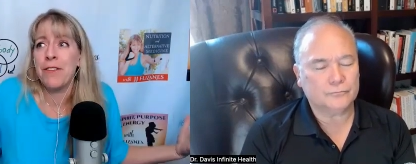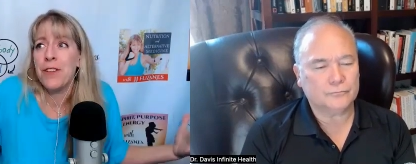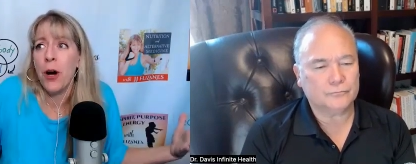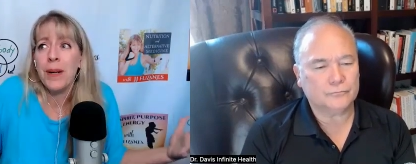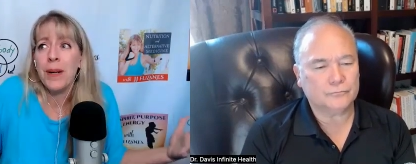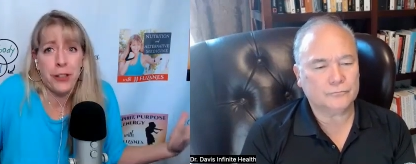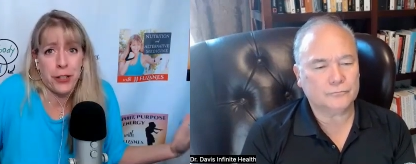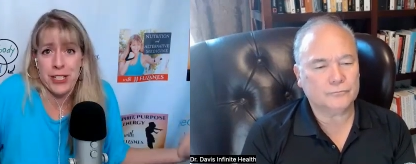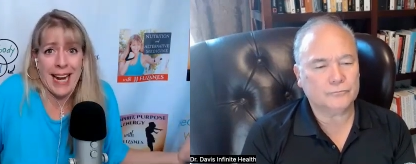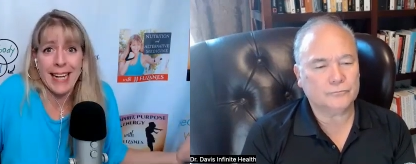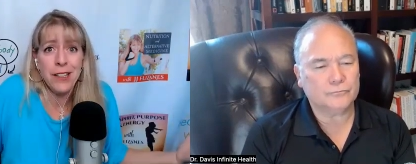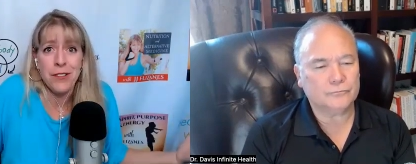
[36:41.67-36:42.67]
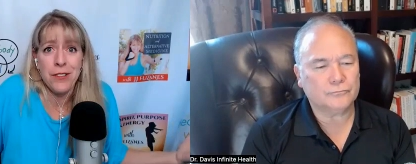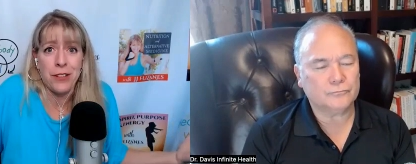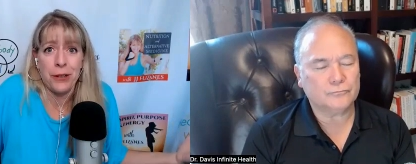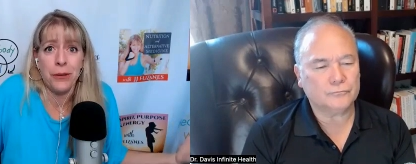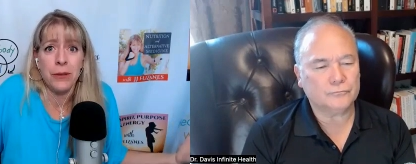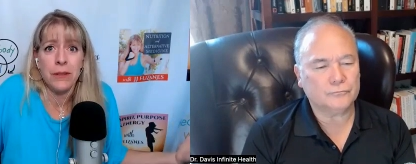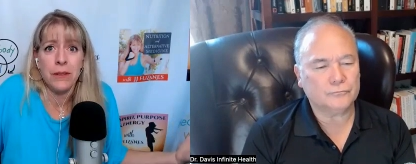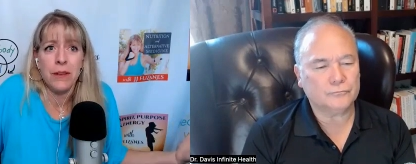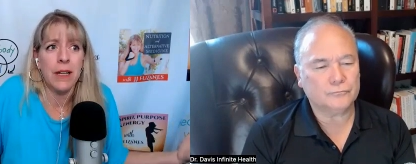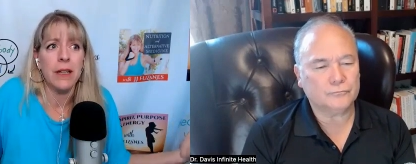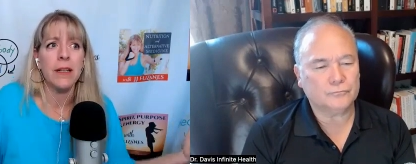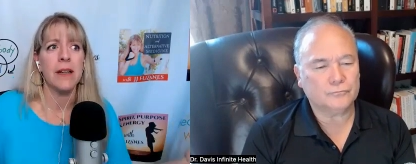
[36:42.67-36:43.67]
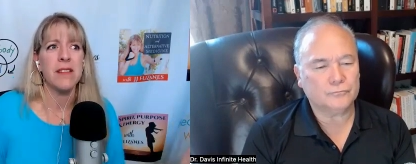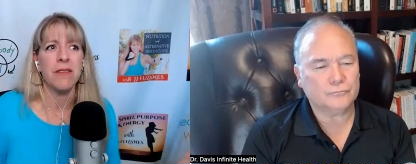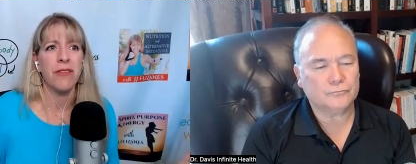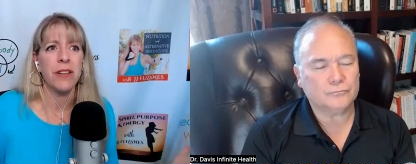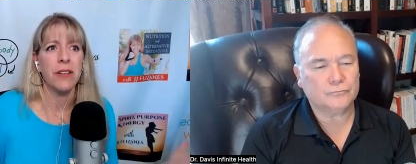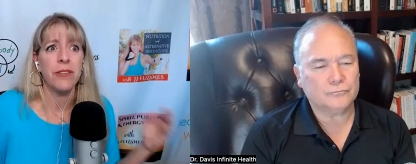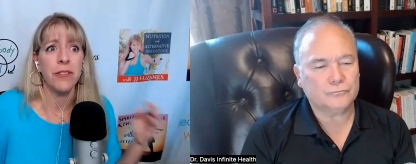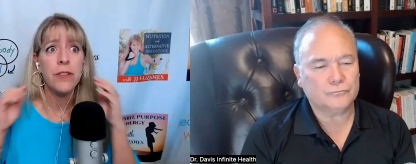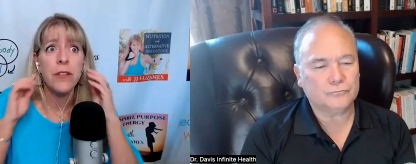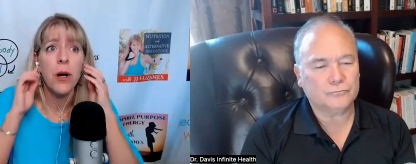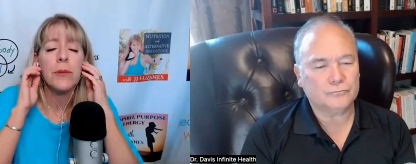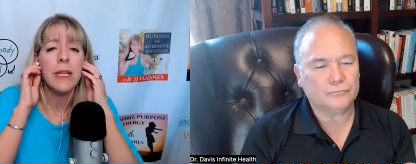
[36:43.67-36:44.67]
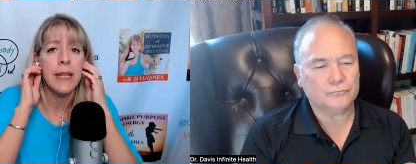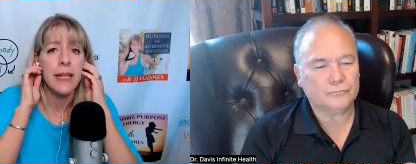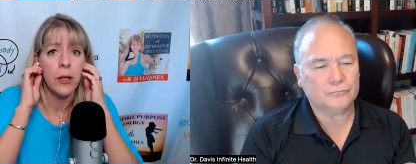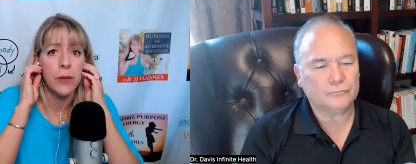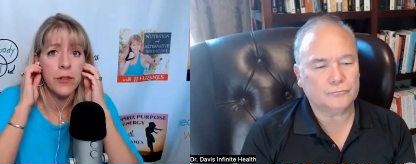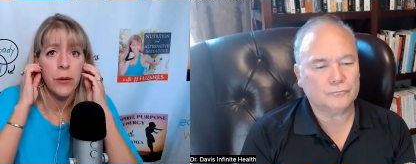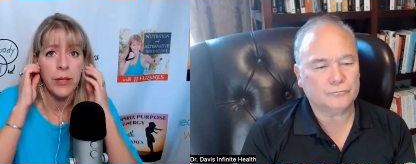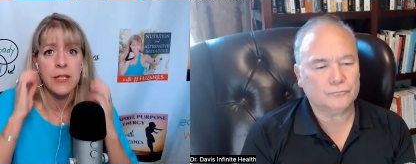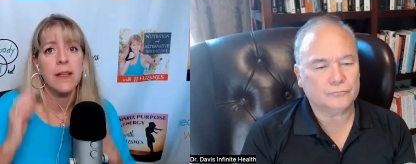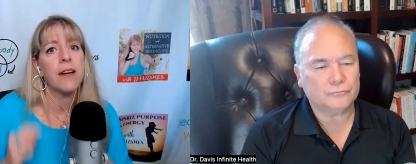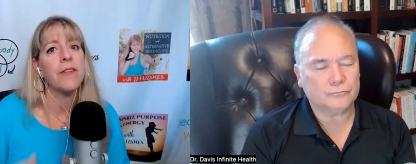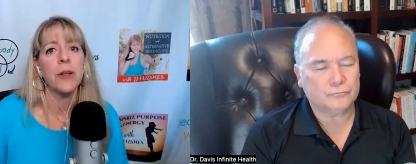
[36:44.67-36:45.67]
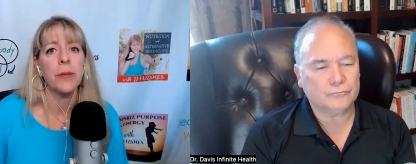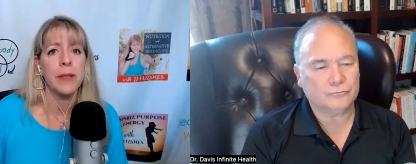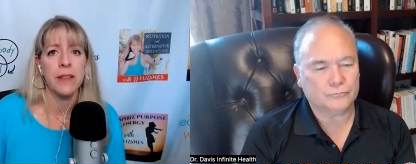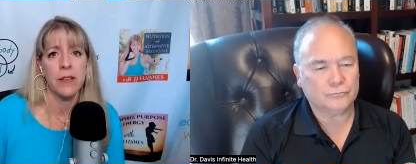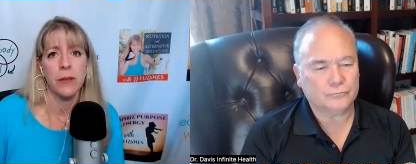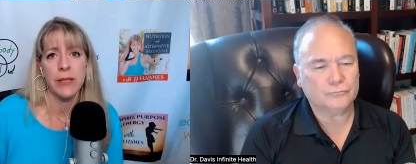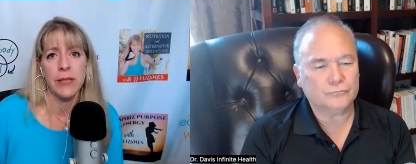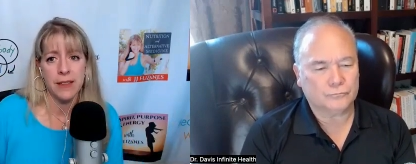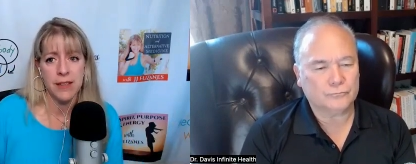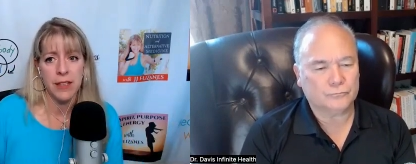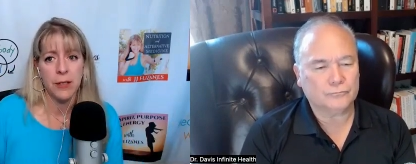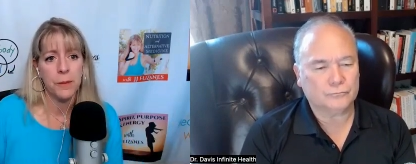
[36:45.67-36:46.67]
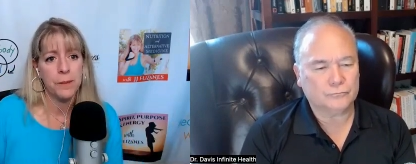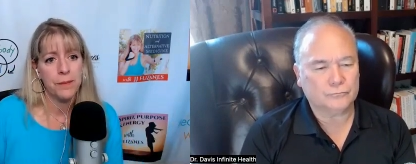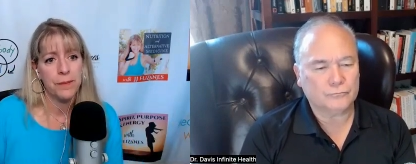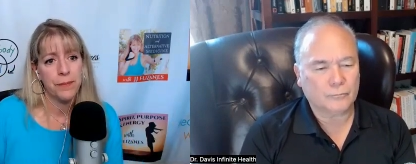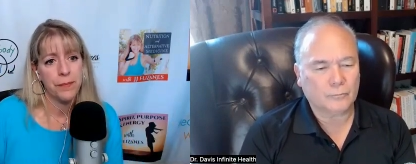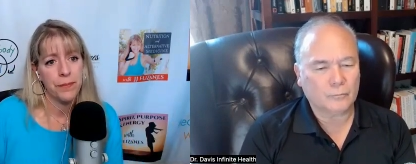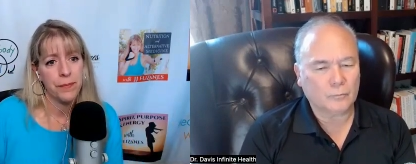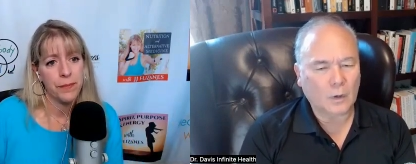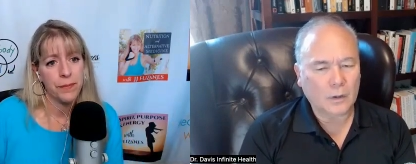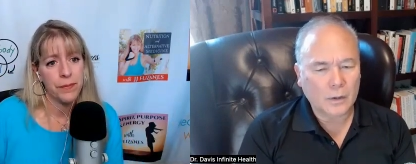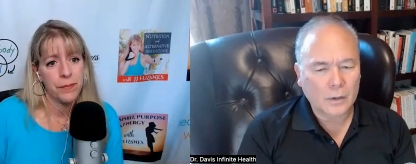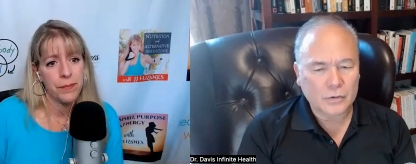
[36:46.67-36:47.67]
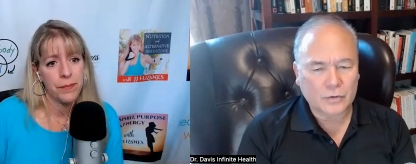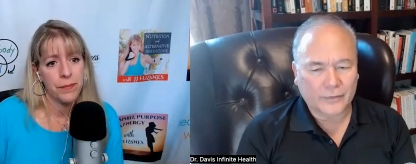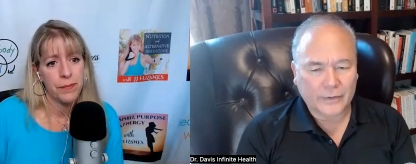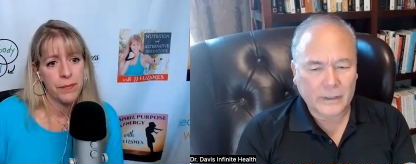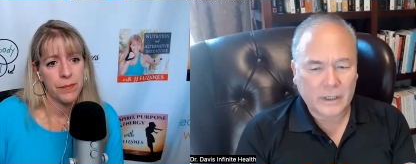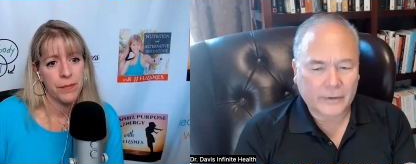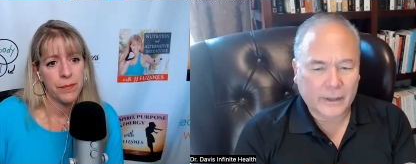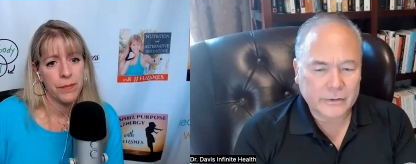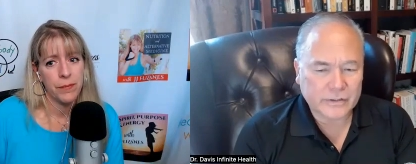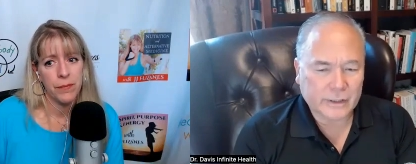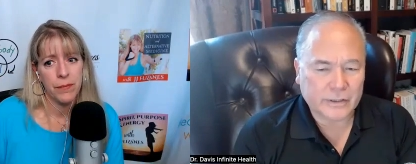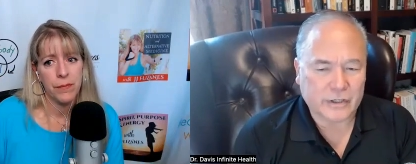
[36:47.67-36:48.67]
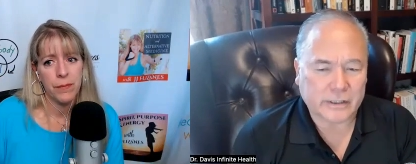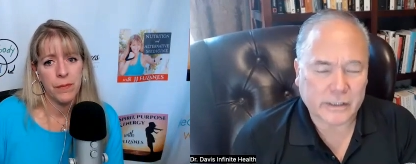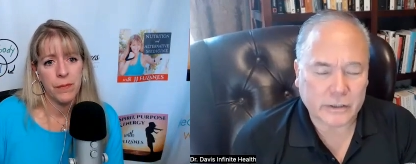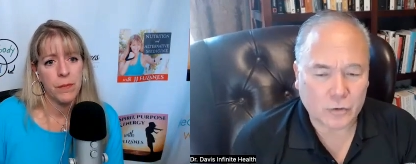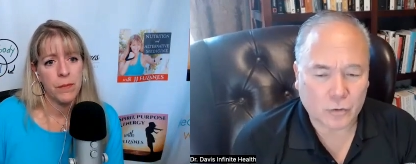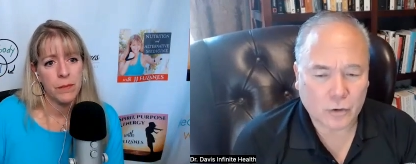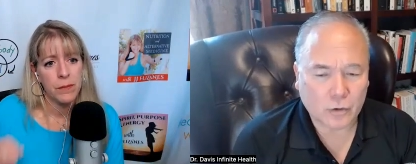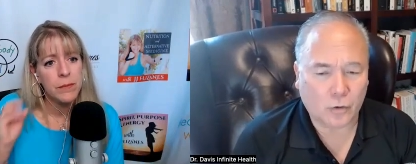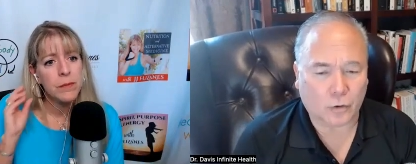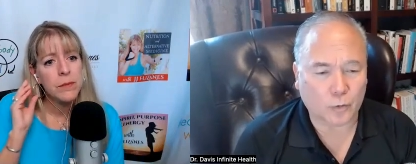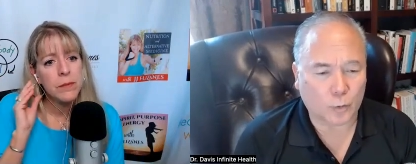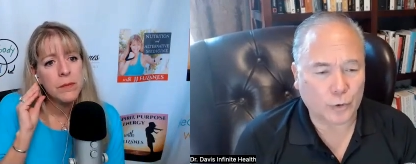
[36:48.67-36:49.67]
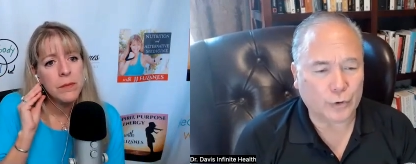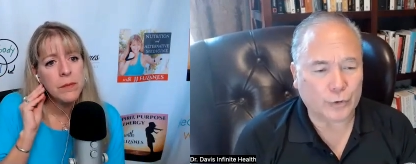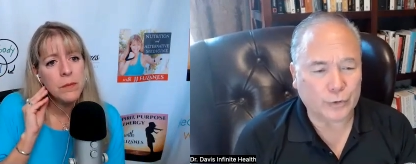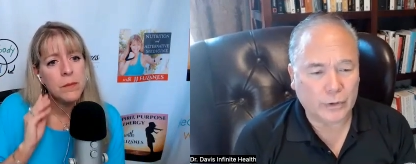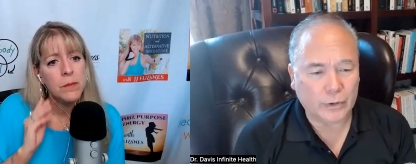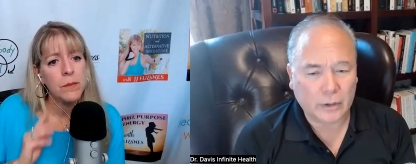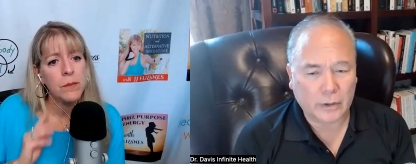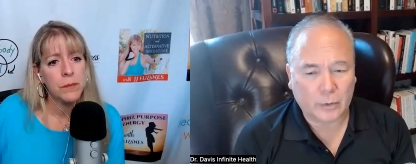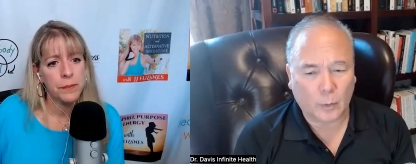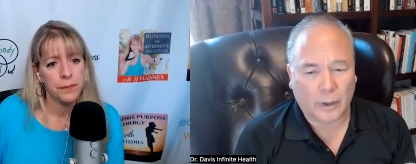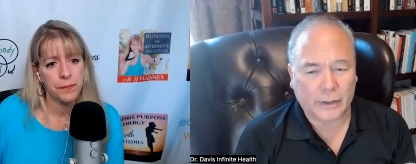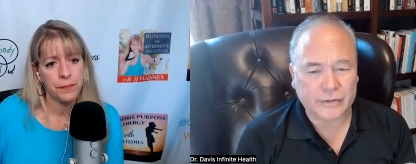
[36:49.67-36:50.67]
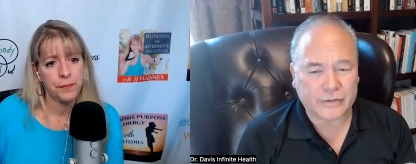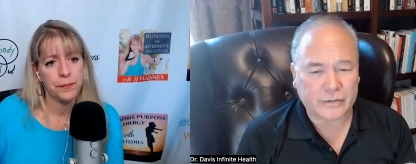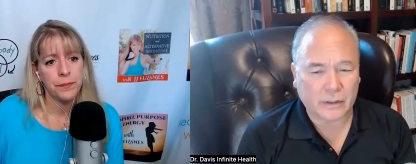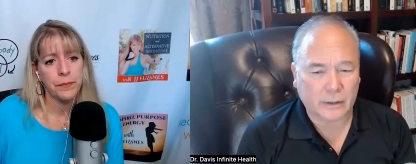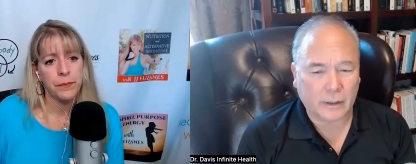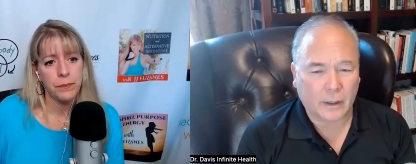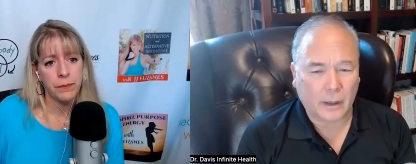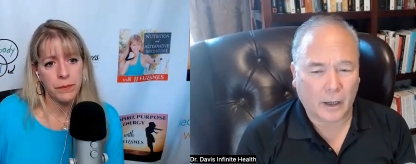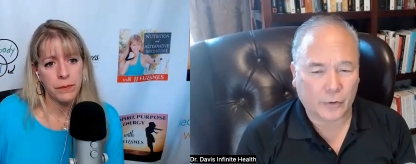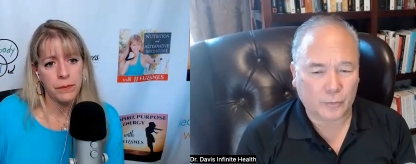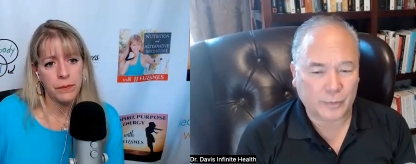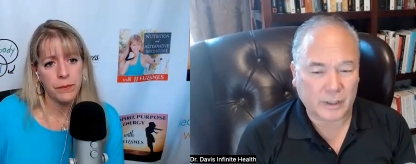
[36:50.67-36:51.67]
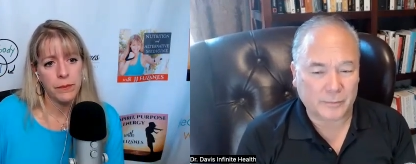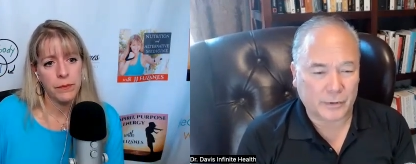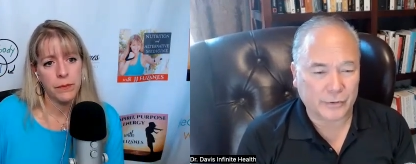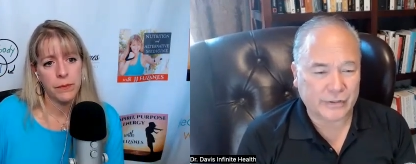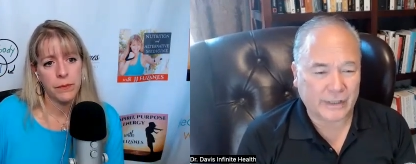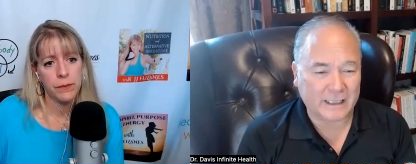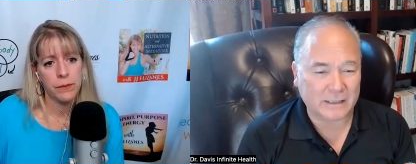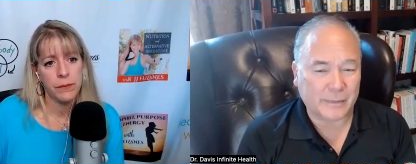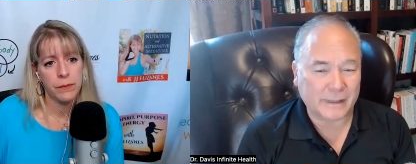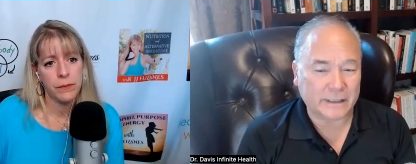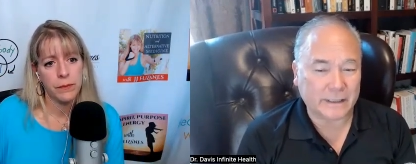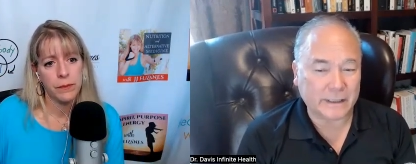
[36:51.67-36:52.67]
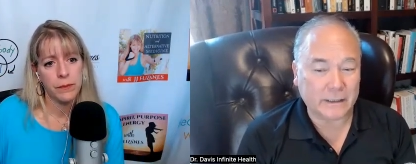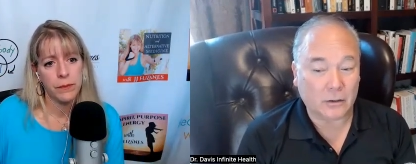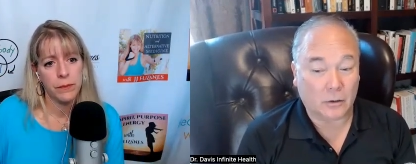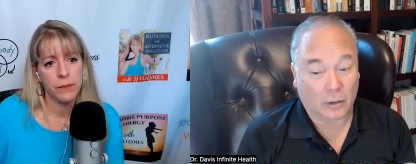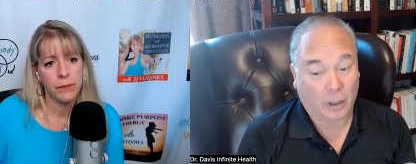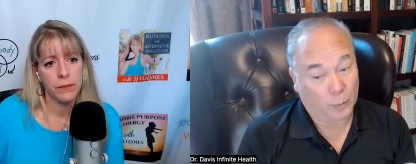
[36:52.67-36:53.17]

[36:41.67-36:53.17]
Speaker 1: if nobody understands you, then it feels lonely. Like no one's going to love you because no one can see you.
Speaker 2: So if I understand, JJ, your core wound was other people's inability or